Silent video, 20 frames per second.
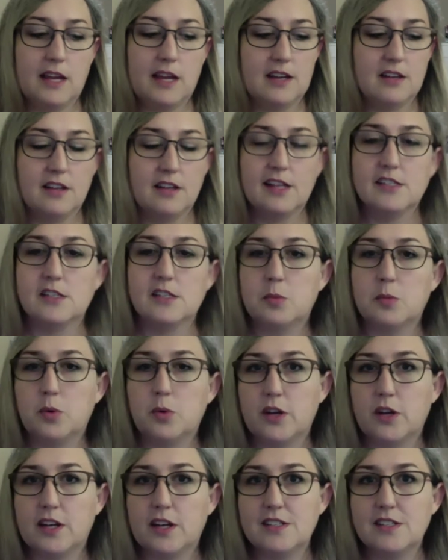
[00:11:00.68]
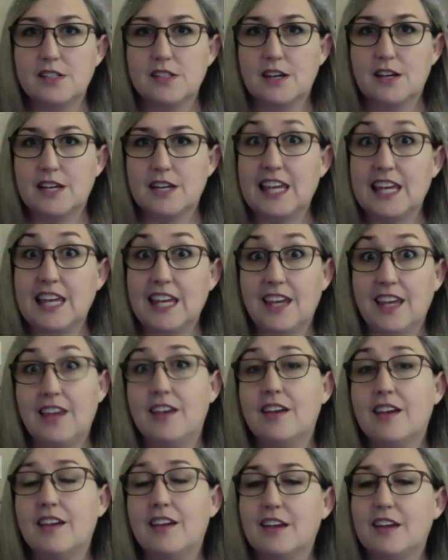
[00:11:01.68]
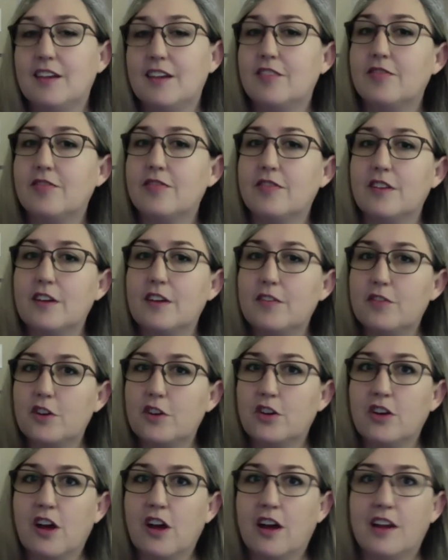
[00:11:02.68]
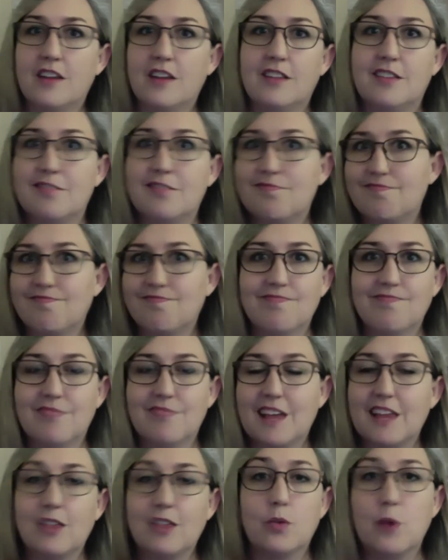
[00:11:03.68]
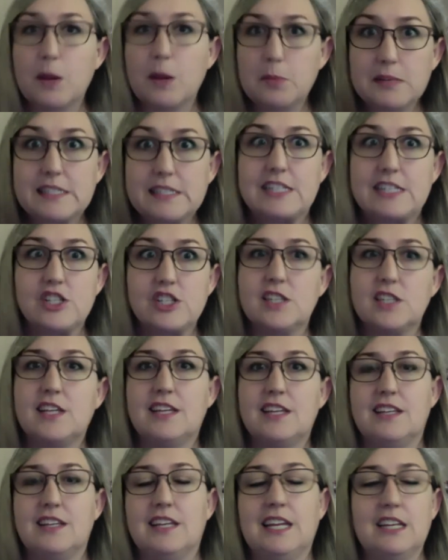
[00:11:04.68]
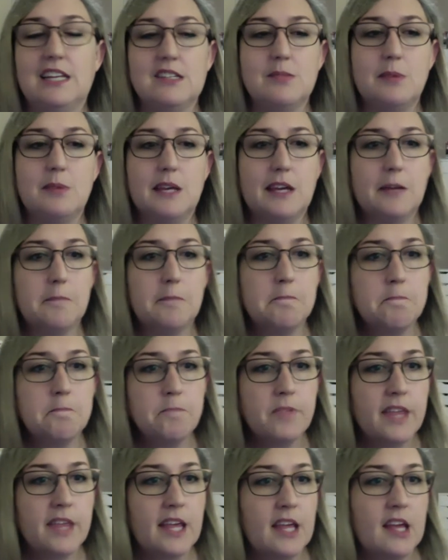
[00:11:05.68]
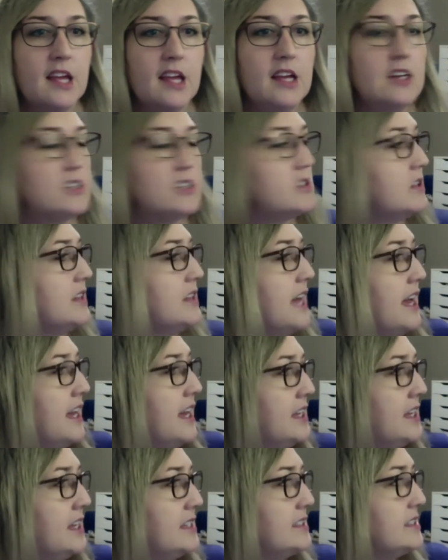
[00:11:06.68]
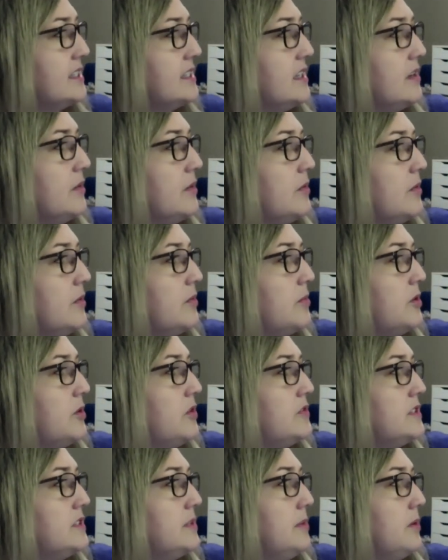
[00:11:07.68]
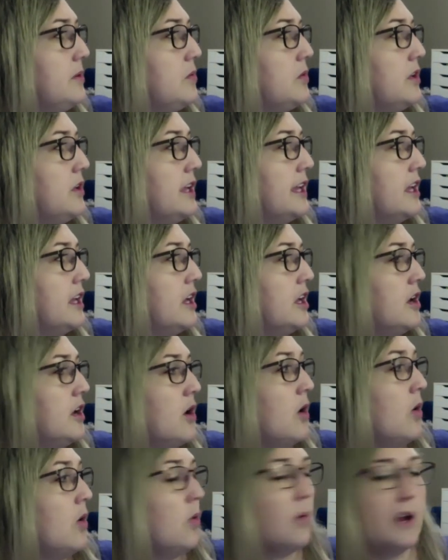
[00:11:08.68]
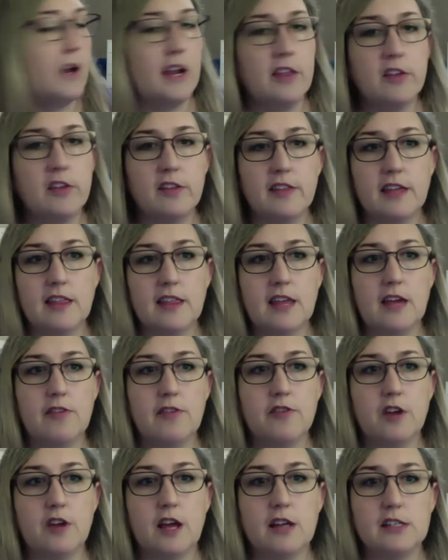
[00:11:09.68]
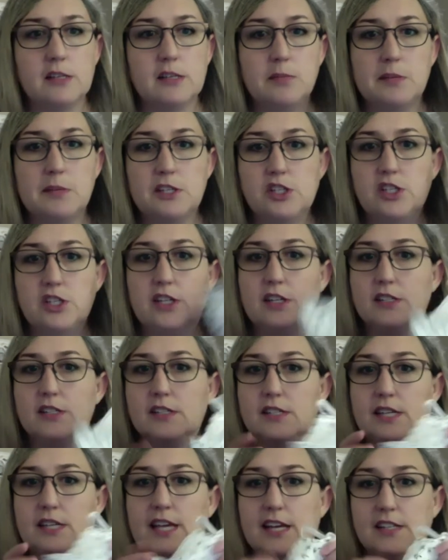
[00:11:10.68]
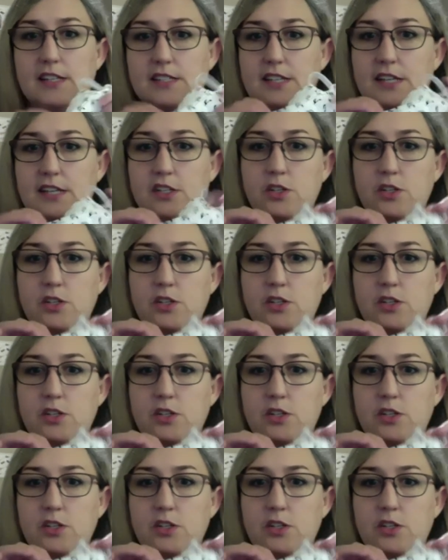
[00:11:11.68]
laser point a key if they're not in like the right position they need to be in. So that has proved to be really good. Oh, one other thing that I forgot to mention is, yes, I do